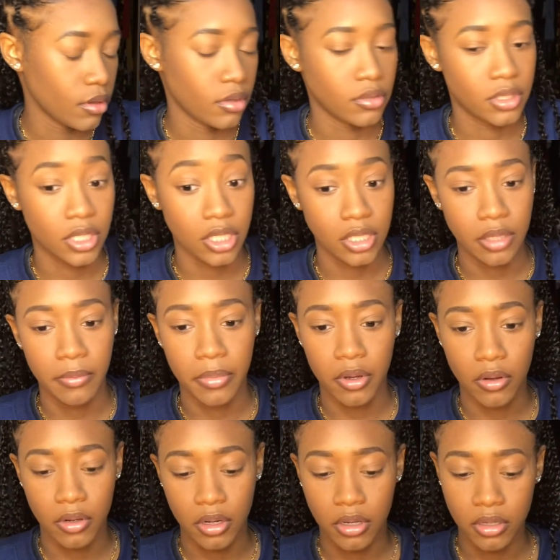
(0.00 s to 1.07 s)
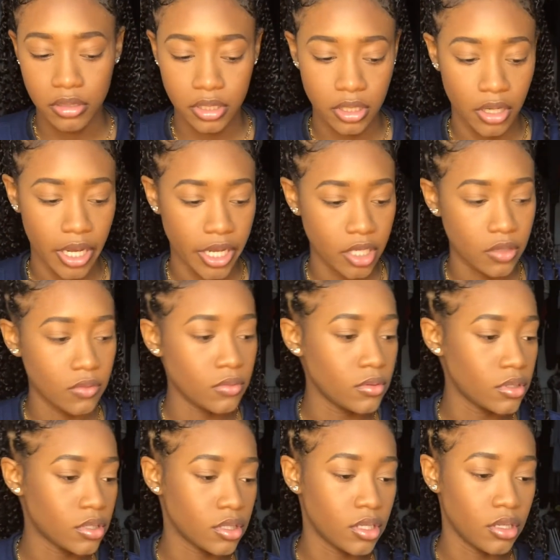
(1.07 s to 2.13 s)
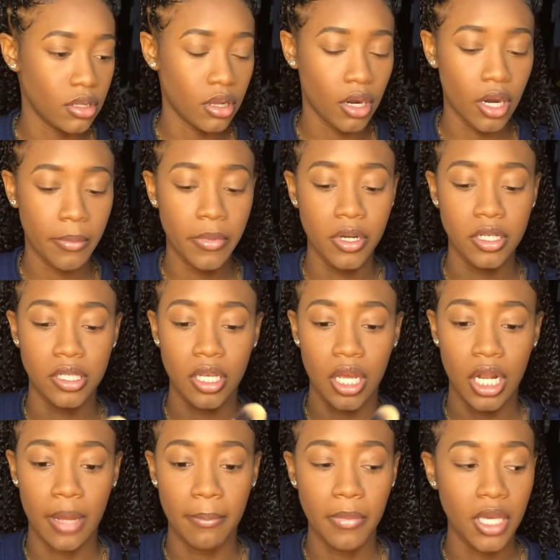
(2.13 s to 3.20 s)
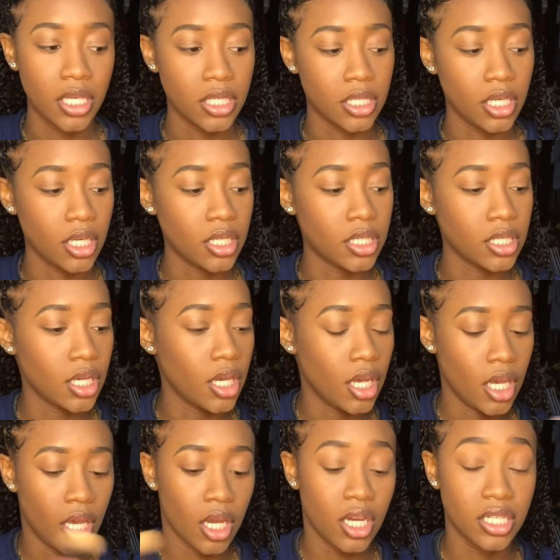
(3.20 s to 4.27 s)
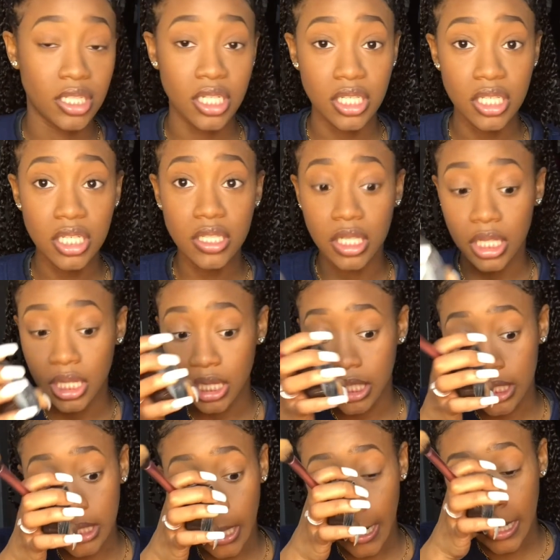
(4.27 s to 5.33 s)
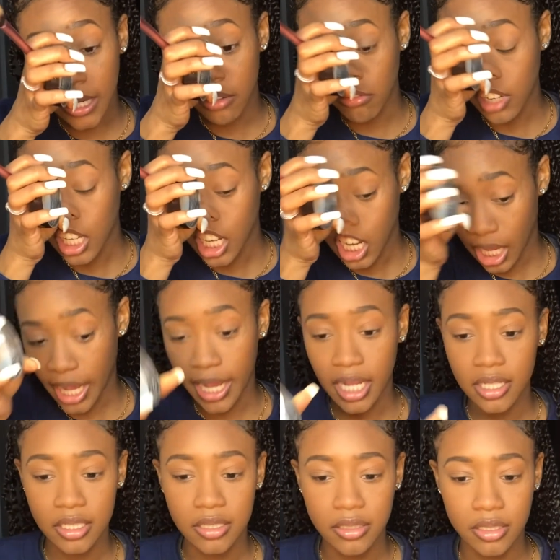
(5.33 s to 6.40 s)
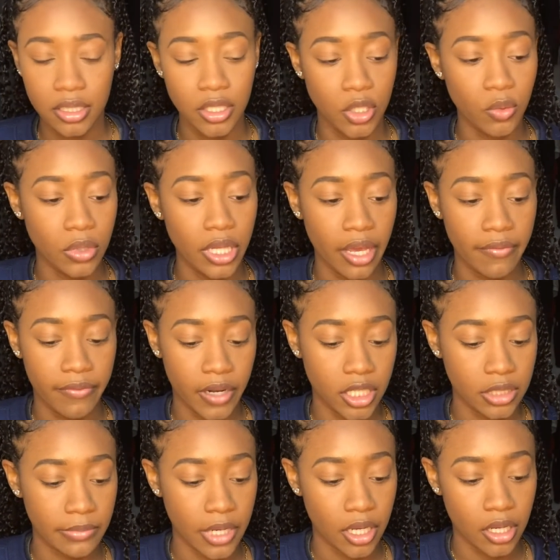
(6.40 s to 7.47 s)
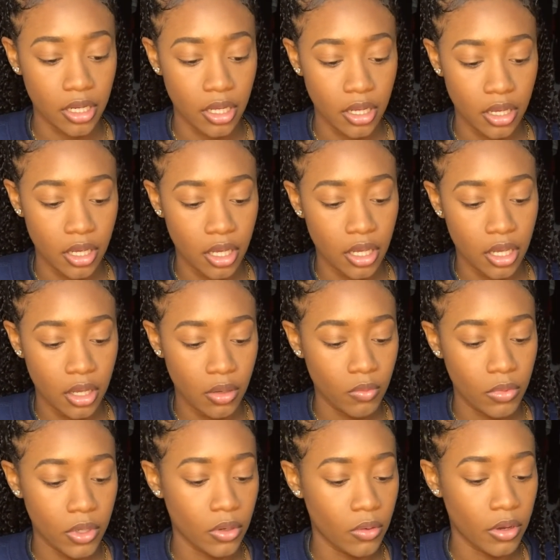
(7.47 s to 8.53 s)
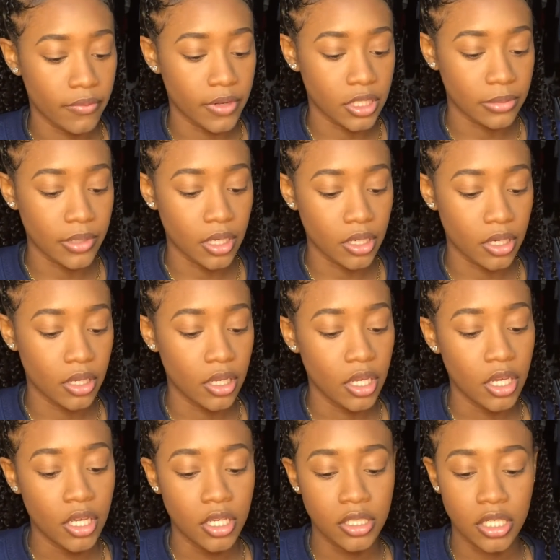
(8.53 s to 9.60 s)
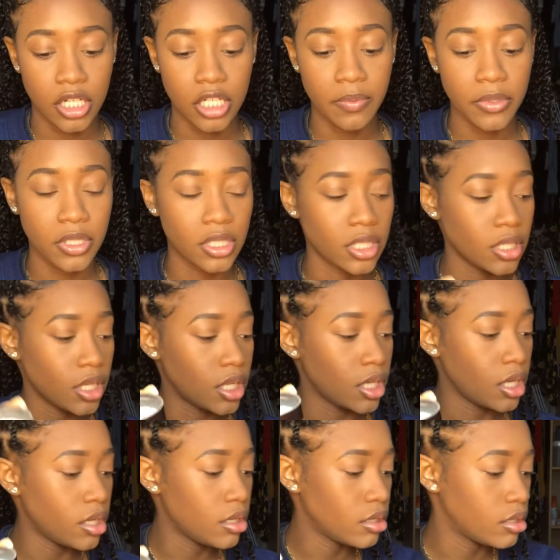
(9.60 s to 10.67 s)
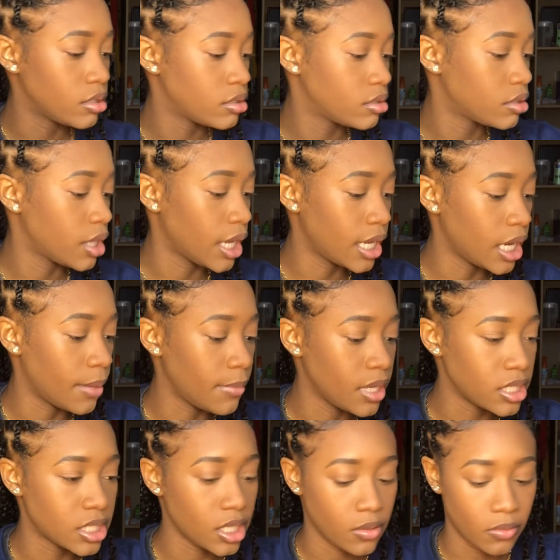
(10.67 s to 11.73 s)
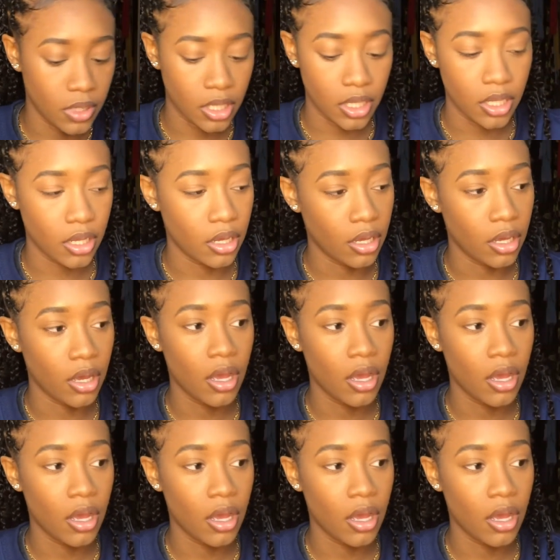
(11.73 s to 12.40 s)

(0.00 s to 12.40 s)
setting powder. So I use the Mercier and I mix it, because this is literally really light. You will get flashback. We don't want flashback. So let's put it in the lid and I mix it with the